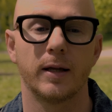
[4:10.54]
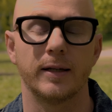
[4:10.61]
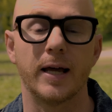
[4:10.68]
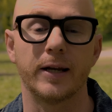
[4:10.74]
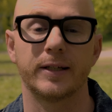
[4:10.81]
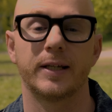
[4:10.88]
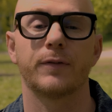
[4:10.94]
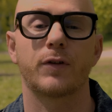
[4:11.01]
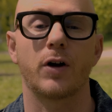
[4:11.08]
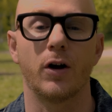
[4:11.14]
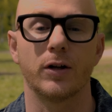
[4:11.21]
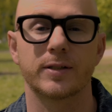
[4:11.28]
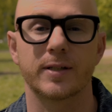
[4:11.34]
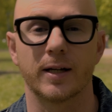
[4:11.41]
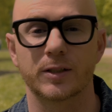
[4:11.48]
Now, to give
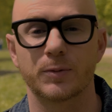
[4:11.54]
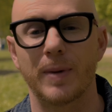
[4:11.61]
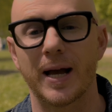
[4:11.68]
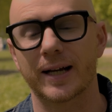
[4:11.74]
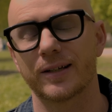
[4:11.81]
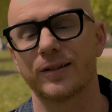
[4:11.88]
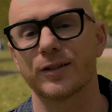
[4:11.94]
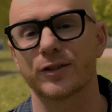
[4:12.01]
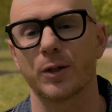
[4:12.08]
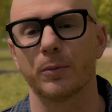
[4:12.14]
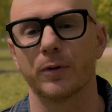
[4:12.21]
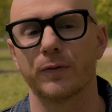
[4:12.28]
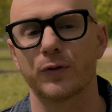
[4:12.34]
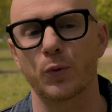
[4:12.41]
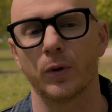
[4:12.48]
context, back in the
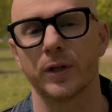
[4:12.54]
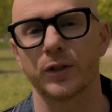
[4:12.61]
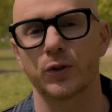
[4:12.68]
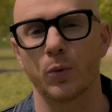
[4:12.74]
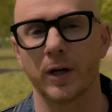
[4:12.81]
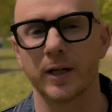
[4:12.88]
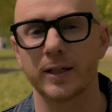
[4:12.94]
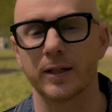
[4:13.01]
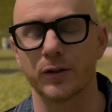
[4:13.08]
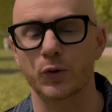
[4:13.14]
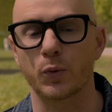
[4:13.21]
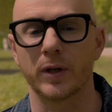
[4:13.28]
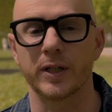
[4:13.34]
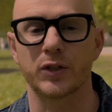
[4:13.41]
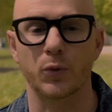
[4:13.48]
summer of 2020 and
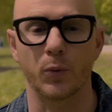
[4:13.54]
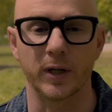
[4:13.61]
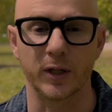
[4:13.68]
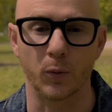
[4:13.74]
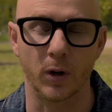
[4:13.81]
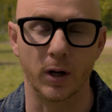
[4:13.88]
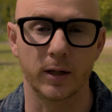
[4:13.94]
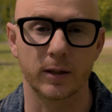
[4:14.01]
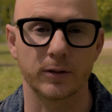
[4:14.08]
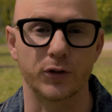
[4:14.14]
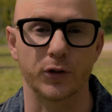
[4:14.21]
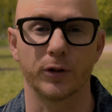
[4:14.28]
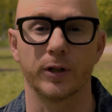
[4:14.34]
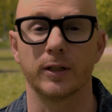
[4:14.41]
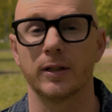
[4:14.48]
2021,
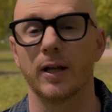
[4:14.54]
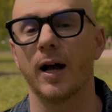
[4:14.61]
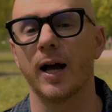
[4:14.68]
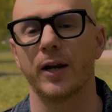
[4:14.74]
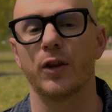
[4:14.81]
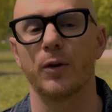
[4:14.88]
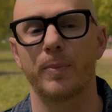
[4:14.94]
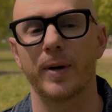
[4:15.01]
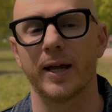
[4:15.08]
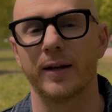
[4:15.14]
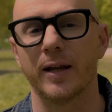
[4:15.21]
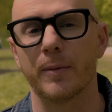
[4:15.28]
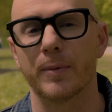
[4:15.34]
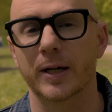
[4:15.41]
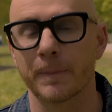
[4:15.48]
during the height of the
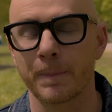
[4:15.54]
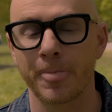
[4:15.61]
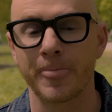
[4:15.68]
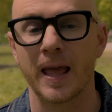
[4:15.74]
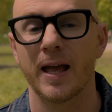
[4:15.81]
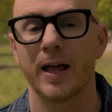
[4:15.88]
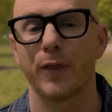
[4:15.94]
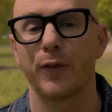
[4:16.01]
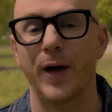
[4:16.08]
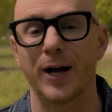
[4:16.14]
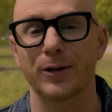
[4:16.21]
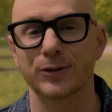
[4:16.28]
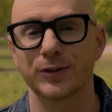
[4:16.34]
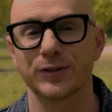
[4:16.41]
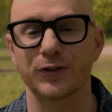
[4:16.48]
pandemic,
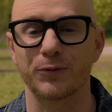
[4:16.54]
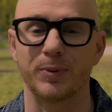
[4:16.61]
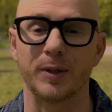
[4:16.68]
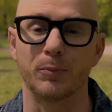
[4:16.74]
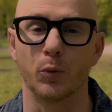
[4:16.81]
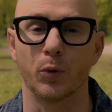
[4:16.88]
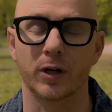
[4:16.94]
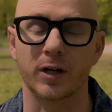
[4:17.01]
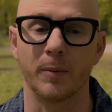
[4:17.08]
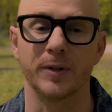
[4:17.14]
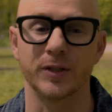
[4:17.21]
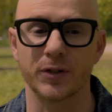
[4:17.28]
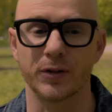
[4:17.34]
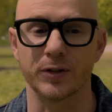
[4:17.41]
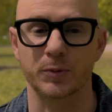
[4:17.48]
thousands of people were
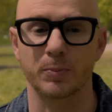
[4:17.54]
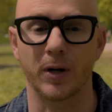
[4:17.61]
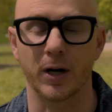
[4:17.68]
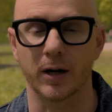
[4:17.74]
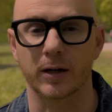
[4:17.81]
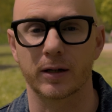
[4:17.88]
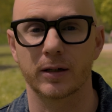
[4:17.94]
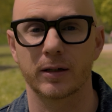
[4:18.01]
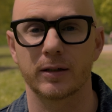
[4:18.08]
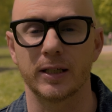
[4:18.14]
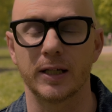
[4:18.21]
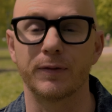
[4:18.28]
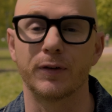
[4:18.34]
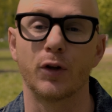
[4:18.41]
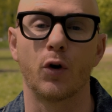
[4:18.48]
coming to this park.
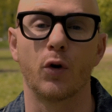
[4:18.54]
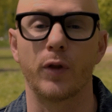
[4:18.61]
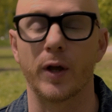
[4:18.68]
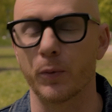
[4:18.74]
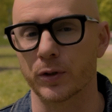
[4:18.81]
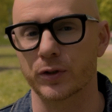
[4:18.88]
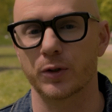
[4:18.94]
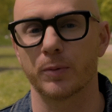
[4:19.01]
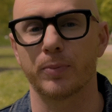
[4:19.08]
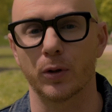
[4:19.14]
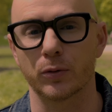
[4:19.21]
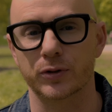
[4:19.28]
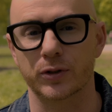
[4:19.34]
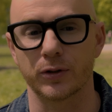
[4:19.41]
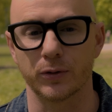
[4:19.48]
Even though they weren't
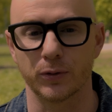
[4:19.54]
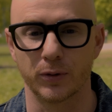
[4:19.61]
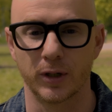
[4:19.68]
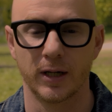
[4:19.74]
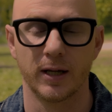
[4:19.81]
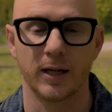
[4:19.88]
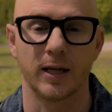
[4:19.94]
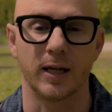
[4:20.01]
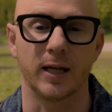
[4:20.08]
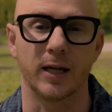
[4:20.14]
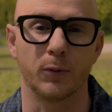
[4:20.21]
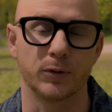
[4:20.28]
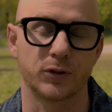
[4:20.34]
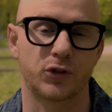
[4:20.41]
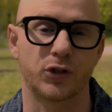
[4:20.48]
supposed to,
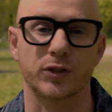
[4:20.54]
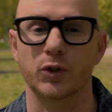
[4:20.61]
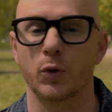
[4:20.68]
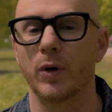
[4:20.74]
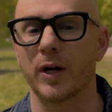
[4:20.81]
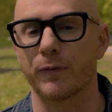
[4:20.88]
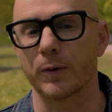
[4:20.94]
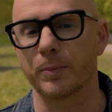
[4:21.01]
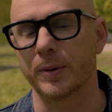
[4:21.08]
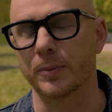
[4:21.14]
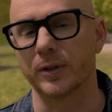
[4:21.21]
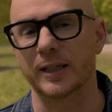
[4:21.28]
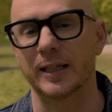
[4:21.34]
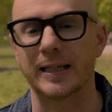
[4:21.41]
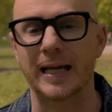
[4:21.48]
it was just a way for
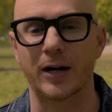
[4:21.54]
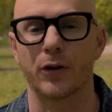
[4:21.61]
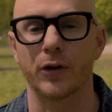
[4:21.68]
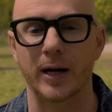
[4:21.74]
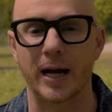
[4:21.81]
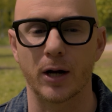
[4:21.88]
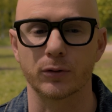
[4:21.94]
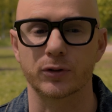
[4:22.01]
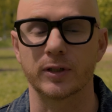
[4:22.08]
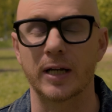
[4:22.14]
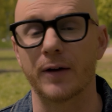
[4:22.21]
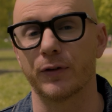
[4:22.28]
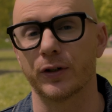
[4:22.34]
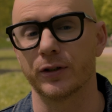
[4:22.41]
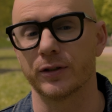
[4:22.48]
people to get out of their house and
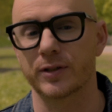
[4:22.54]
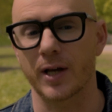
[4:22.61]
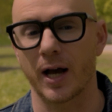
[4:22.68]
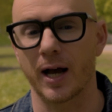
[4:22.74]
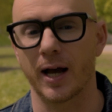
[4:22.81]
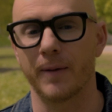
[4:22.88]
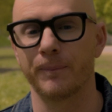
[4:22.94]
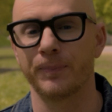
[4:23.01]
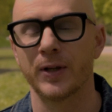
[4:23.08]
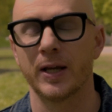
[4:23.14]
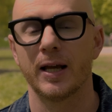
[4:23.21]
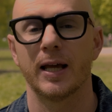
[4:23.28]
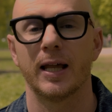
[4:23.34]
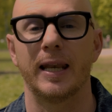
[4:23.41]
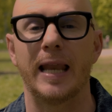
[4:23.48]
have a good time.
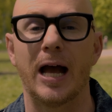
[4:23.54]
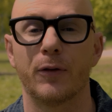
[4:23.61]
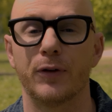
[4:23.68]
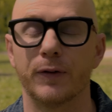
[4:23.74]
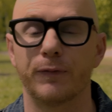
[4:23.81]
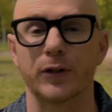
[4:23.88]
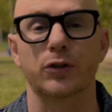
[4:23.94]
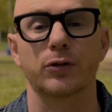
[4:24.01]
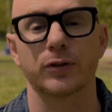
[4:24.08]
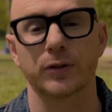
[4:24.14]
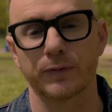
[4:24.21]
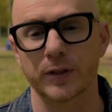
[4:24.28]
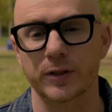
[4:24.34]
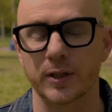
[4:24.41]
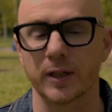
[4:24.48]
Now, the officials
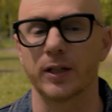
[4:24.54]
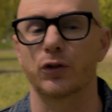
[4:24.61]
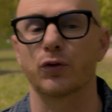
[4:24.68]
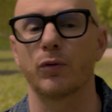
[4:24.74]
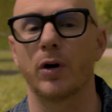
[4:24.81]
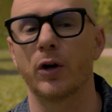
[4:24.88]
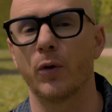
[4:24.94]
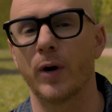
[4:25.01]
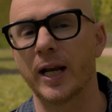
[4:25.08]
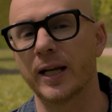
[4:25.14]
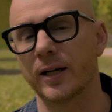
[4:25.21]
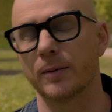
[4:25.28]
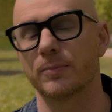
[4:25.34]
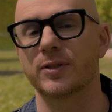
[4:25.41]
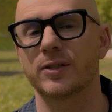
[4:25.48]
of the City of Toronto
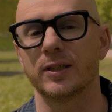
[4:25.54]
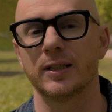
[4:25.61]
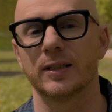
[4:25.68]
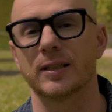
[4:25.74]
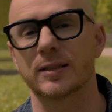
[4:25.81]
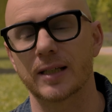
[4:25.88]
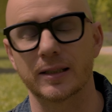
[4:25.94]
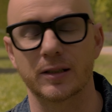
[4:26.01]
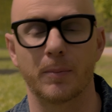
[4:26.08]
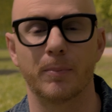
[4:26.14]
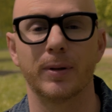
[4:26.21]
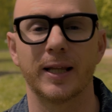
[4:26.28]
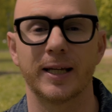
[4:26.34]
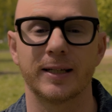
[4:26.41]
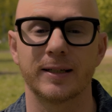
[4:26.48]
ended up seeing this as a
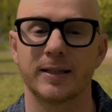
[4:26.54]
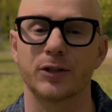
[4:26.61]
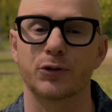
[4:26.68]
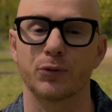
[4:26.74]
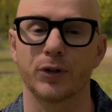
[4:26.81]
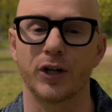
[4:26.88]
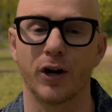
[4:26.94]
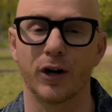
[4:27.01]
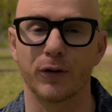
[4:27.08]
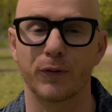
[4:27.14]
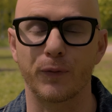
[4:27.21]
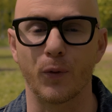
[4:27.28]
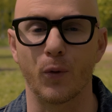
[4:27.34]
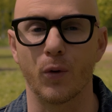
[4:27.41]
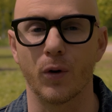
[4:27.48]
blatant disregard
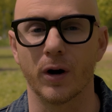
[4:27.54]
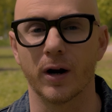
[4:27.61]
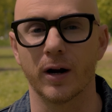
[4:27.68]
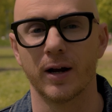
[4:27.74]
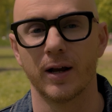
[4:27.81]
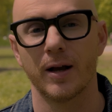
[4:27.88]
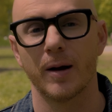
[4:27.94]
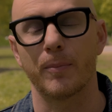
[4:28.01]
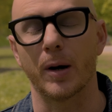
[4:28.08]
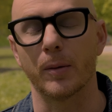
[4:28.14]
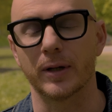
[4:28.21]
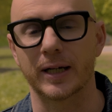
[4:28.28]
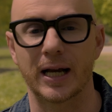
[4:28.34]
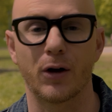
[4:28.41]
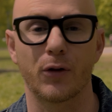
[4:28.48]
for
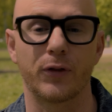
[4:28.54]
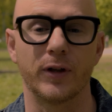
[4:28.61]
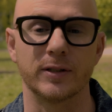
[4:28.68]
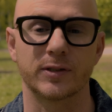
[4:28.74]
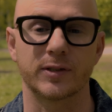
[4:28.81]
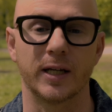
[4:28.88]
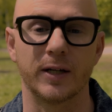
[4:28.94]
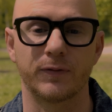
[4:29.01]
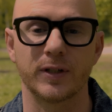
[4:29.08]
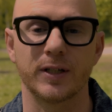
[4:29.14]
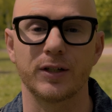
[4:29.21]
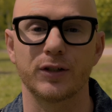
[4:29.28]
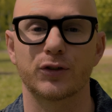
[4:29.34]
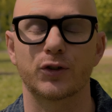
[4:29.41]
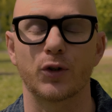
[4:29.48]
public health and
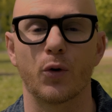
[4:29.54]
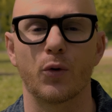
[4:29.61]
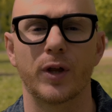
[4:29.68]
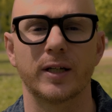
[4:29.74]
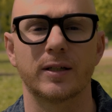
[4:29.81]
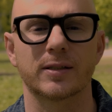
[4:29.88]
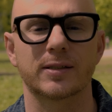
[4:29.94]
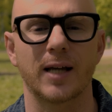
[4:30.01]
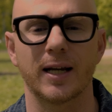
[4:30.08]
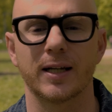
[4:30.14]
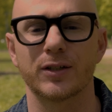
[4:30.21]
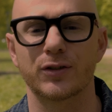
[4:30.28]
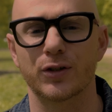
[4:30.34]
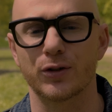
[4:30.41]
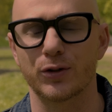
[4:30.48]
safety, so they
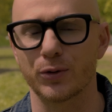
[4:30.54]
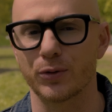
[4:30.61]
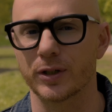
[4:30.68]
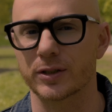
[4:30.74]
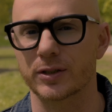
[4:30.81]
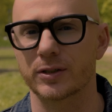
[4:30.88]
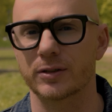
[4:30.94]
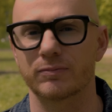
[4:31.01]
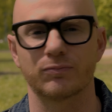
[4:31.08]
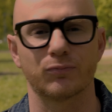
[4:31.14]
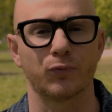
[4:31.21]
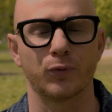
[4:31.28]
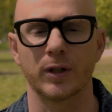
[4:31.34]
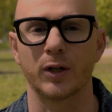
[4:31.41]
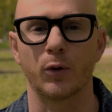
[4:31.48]
decided to do this
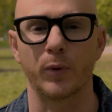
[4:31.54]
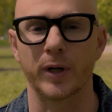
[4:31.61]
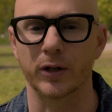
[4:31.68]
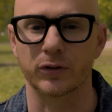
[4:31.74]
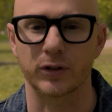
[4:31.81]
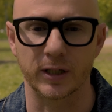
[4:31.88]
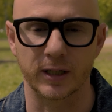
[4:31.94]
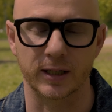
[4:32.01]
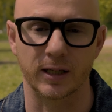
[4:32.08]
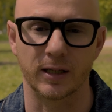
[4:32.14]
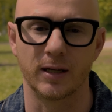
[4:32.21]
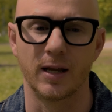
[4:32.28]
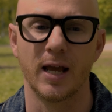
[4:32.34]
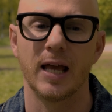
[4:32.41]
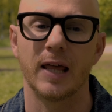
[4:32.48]
really weird thing,
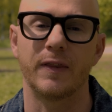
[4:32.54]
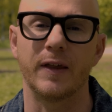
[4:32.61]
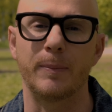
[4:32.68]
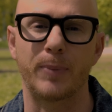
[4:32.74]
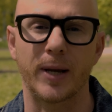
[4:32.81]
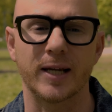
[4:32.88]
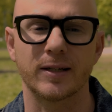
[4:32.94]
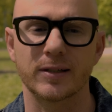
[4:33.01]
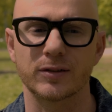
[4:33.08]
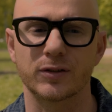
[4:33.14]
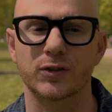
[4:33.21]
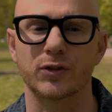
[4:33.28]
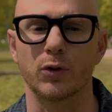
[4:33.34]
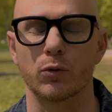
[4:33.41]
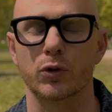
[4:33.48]
and they painted
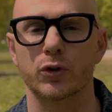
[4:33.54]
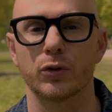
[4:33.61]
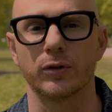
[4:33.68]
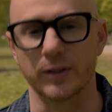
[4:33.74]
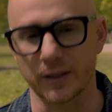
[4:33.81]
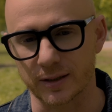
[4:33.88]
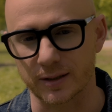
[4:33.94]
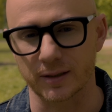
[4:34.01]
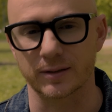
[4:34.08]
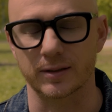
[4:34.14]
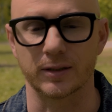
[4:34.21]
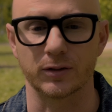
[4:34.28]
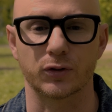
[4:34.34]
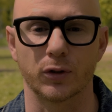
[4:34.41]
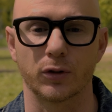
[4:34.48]
social
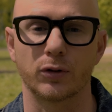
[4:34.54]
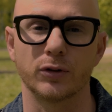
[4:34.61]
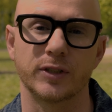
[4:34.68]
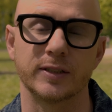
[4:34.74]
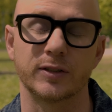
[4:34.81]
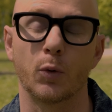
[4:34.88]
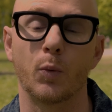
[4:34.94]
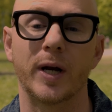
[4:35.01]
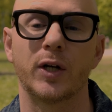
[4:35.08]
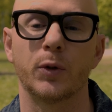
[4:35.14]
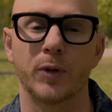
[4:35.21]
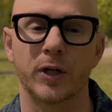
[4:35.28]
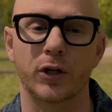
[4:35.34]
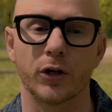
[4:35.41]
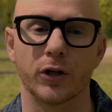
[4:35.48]
distancing circles as a way
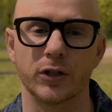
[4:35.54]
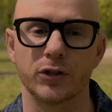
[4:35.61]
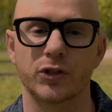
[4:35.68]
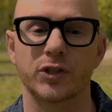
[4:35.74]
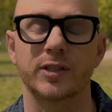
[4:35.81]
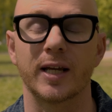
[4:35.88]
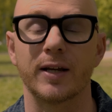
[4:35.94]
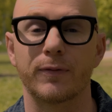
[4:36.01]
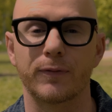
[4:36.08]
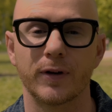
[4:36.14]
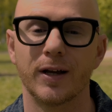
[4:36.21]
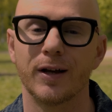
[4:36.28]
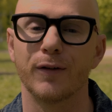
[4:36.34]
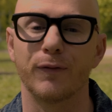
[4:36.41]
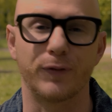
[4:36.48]
to encourage safe
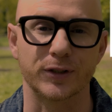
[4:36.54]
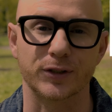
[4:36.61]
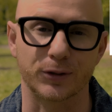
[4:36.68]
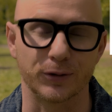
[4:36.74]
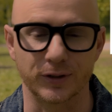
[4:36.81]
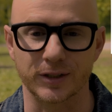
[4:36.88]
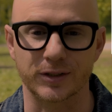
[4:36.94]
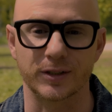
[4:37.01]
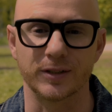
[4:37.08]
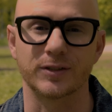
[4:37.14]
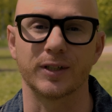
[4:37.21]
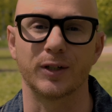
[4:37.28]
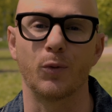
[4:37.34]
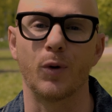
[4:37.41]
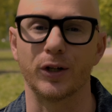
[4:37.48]
physical
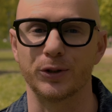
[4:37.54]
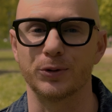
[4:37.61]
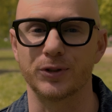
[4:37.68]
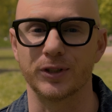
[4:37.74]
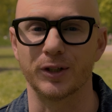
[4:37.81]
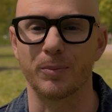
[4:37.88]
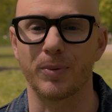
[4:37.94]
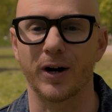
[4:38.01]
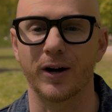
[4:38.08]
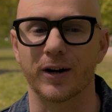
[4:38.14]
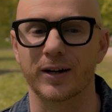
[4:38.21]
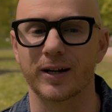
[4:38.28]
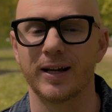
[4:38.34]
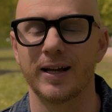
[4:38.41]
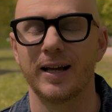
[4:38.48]
distancing while using the
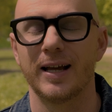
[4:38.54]
park.